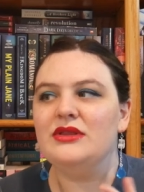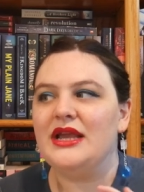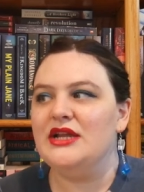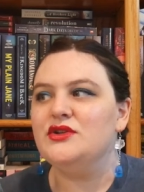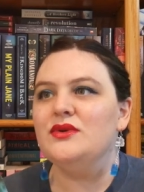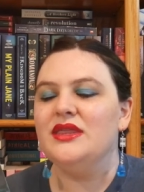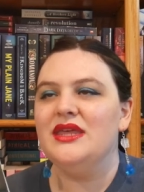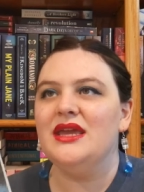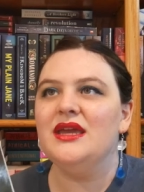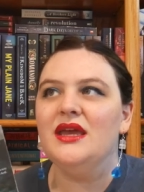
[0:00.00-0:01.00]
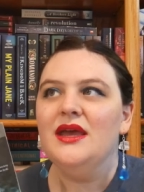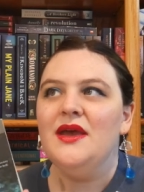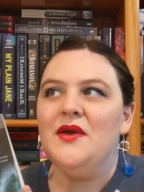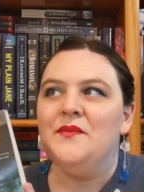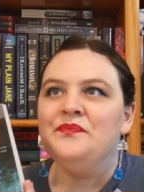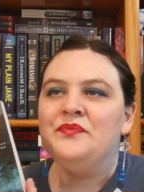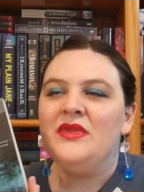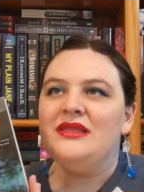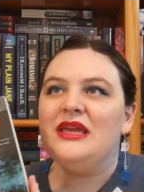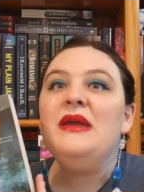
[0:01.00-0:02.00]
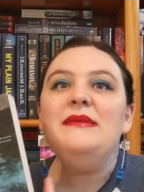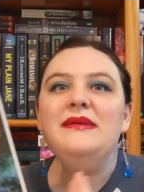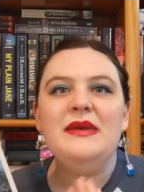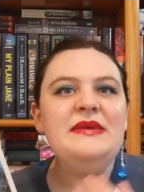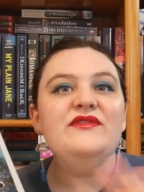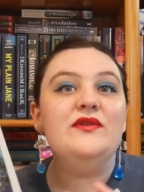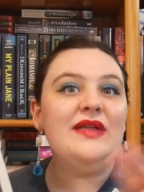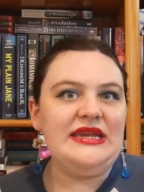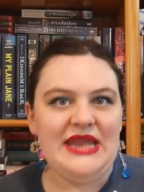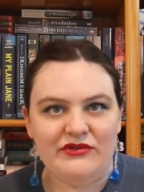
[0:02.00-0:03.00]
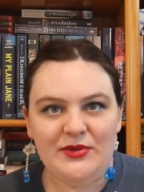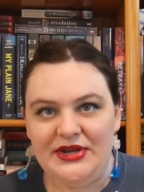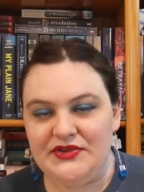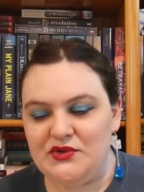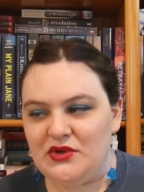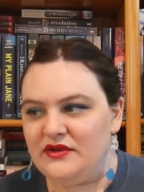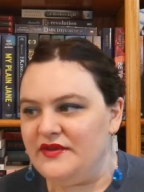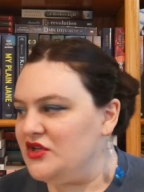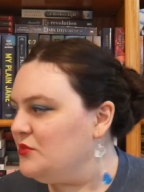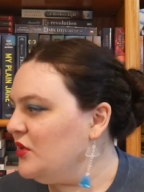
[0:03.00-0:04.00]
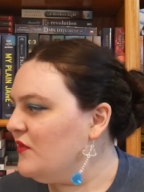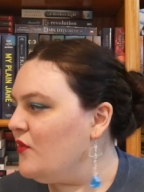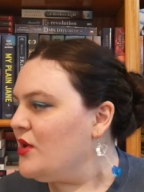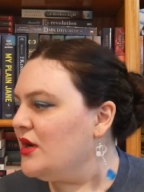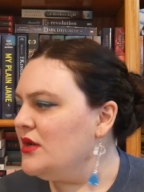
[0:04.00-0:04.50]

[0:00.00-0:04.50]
Like, I don't think like maybe maybe if you've like never read a historical fiction book before